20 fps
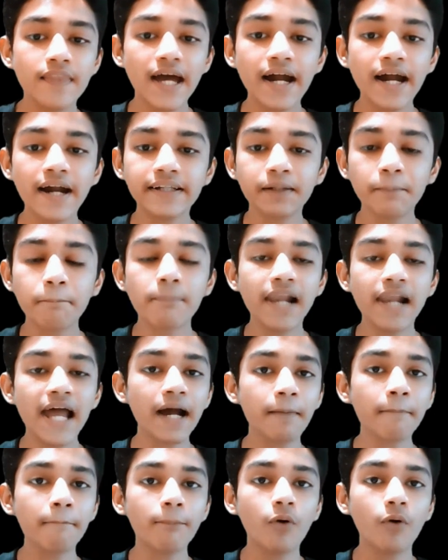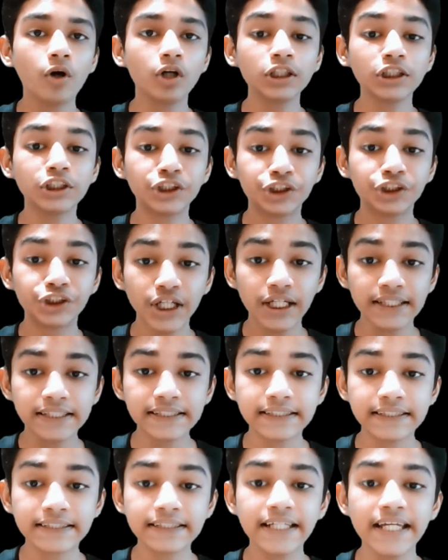That the black pawn
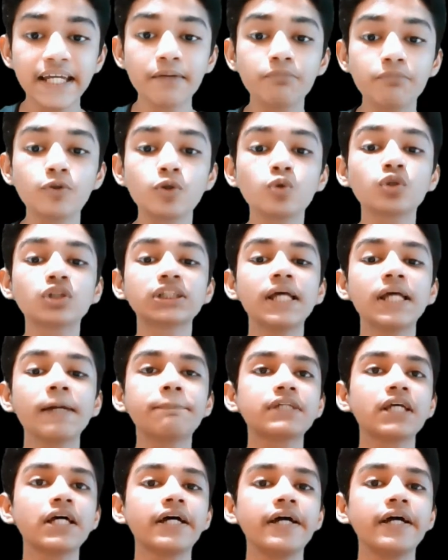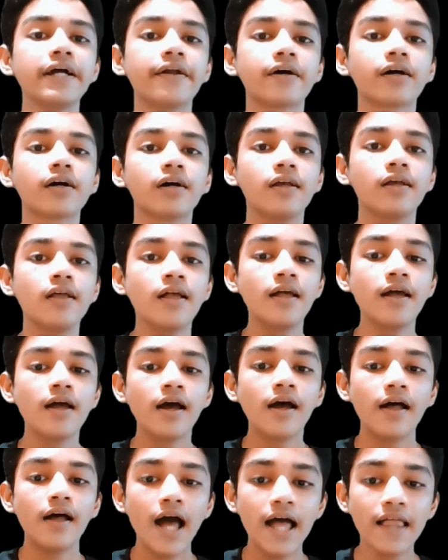just came 2 steps ahead,
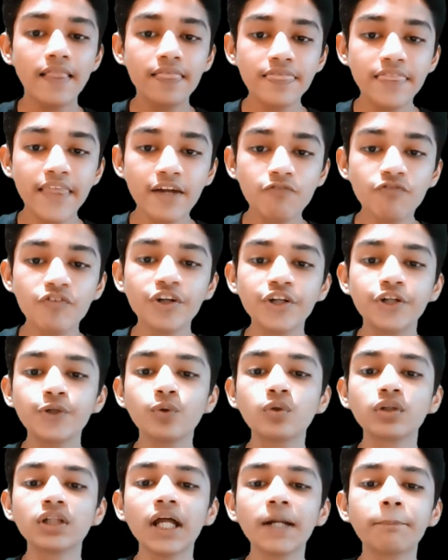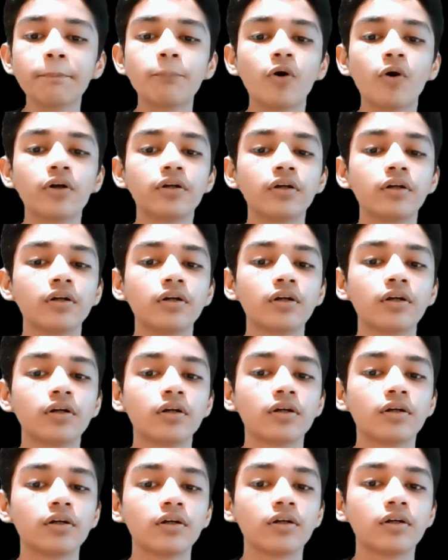and then we took that pawn.
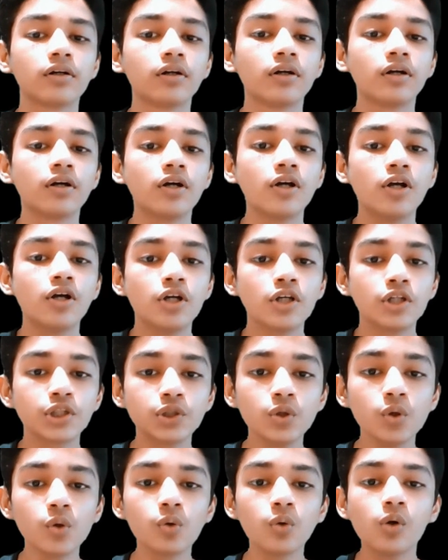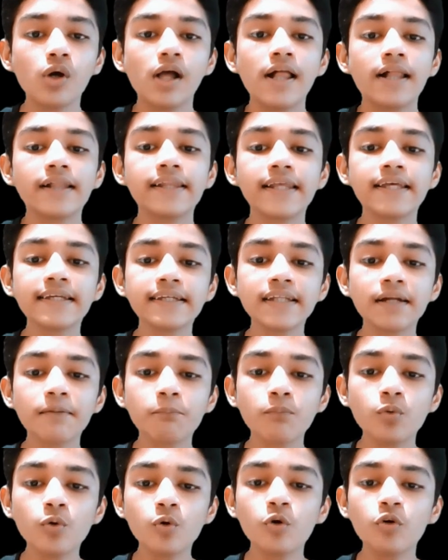So this is the
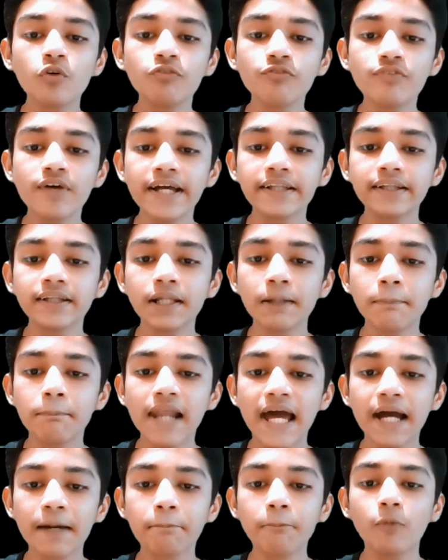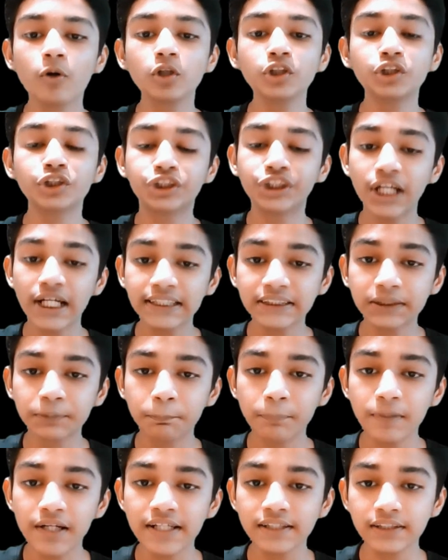move when the black pawn just
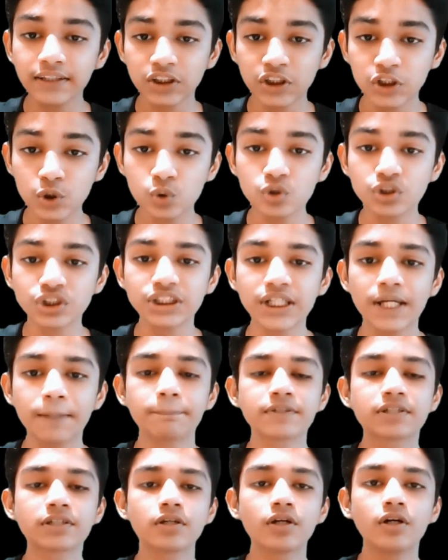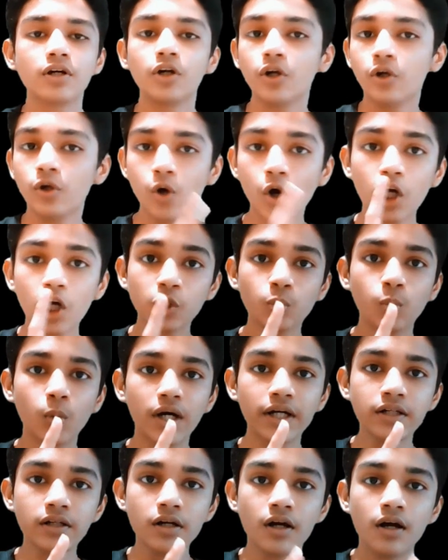placed 2 steps, not
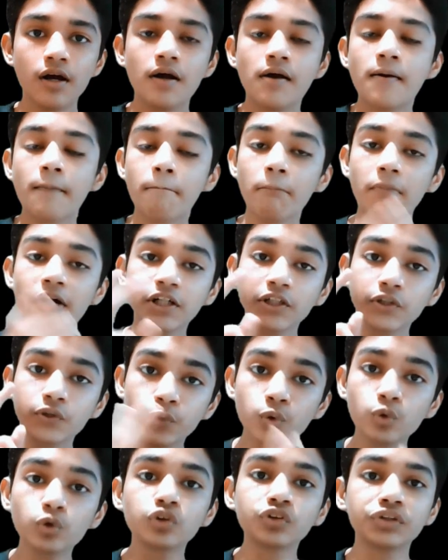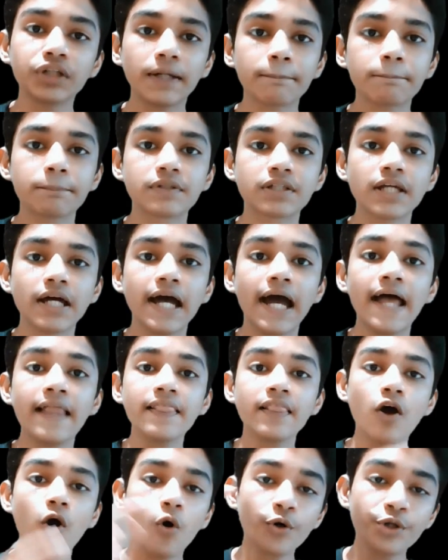1 but 2 steps,
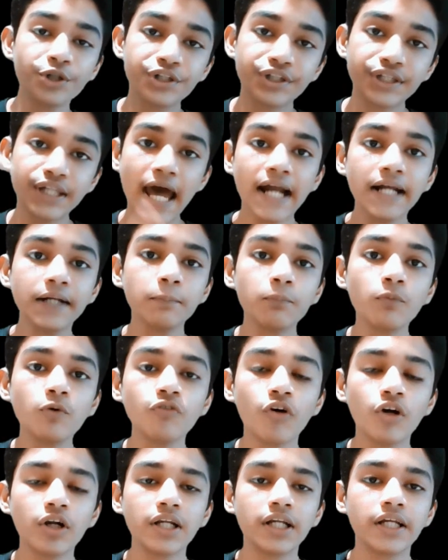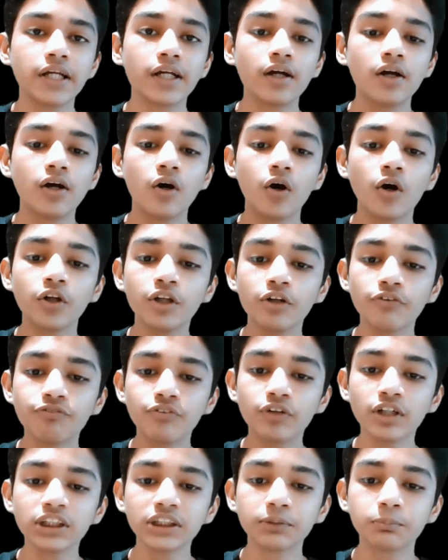and on that move only, on the
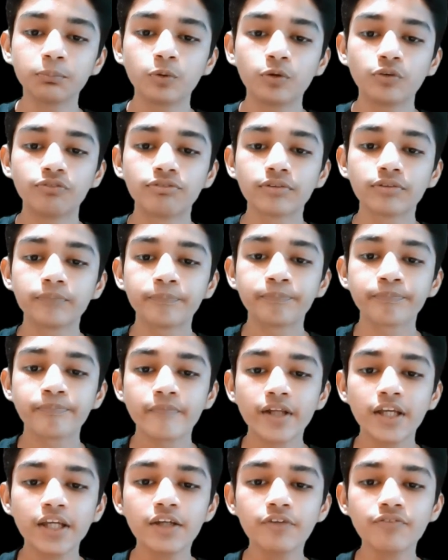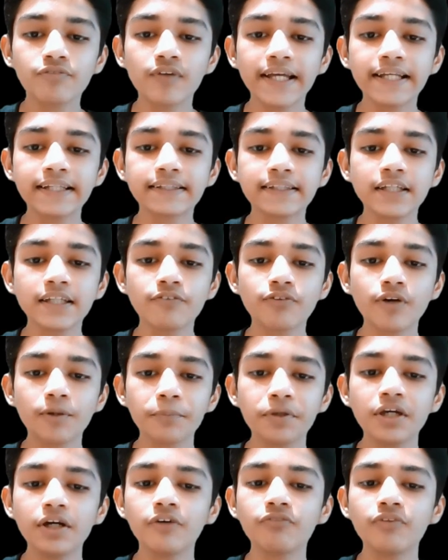first move. If like say
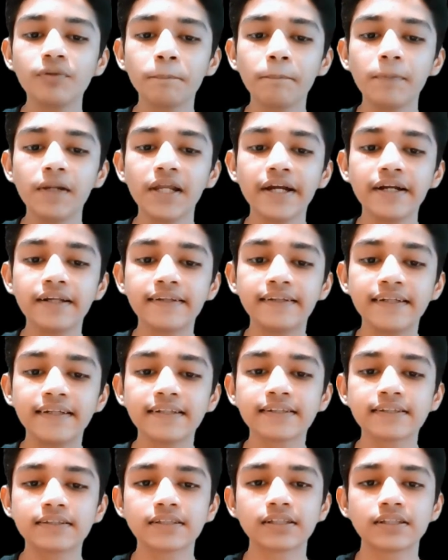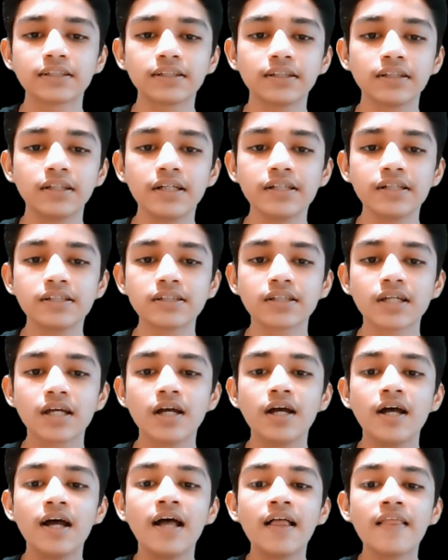from here we played this,
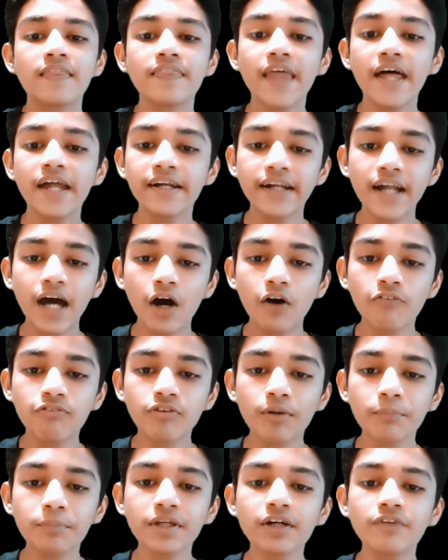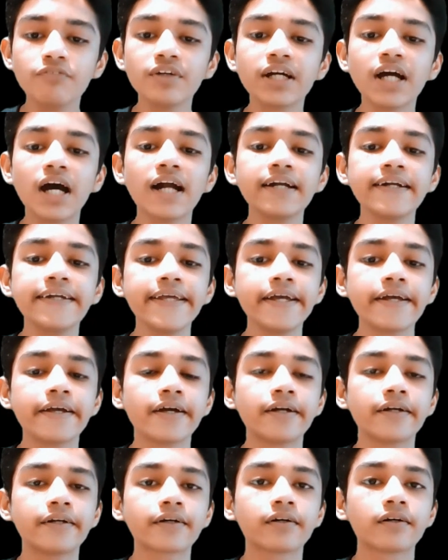then now from here we can't
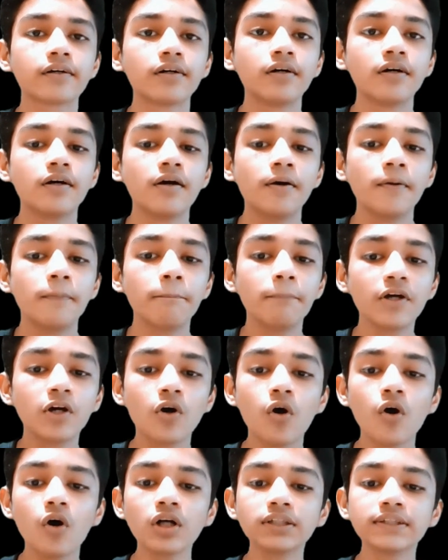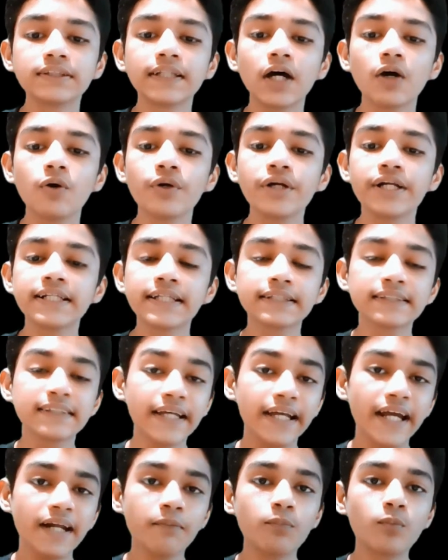take it, because now it is a
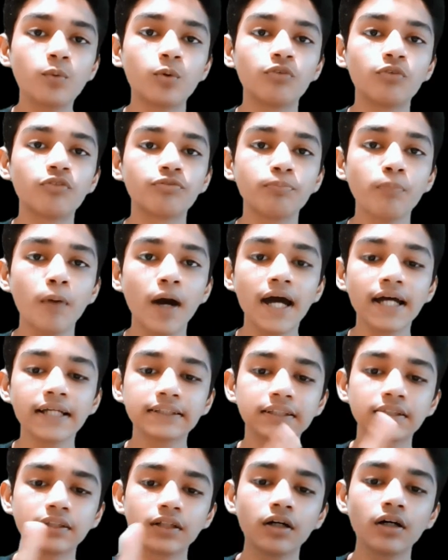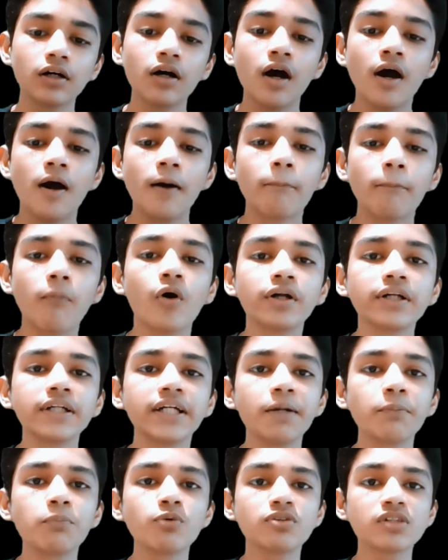second move past the pawn
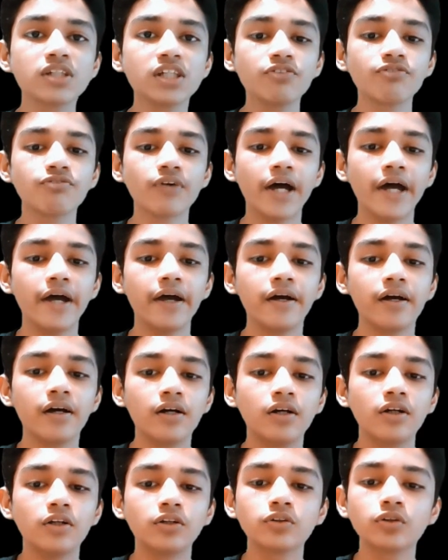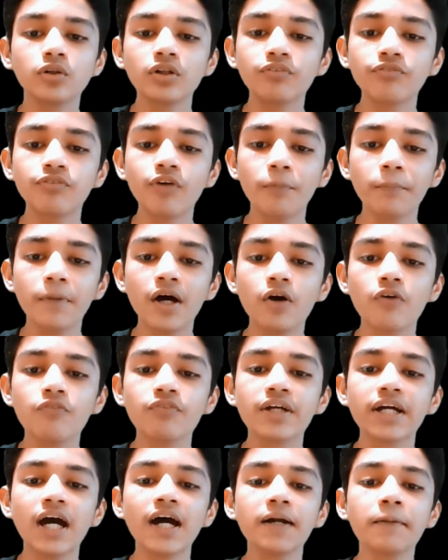came to c5. So from now
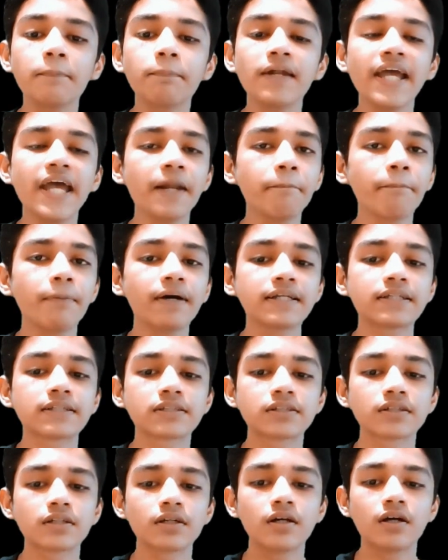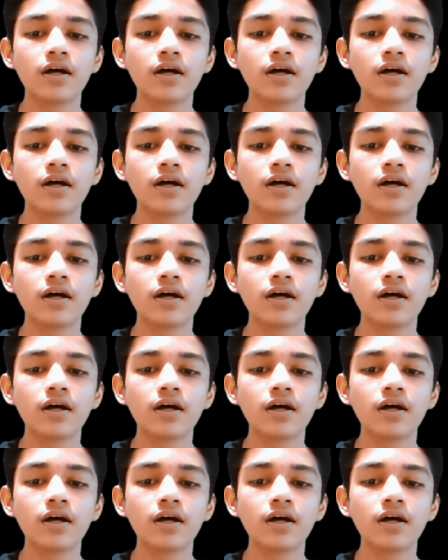we can't play and pass.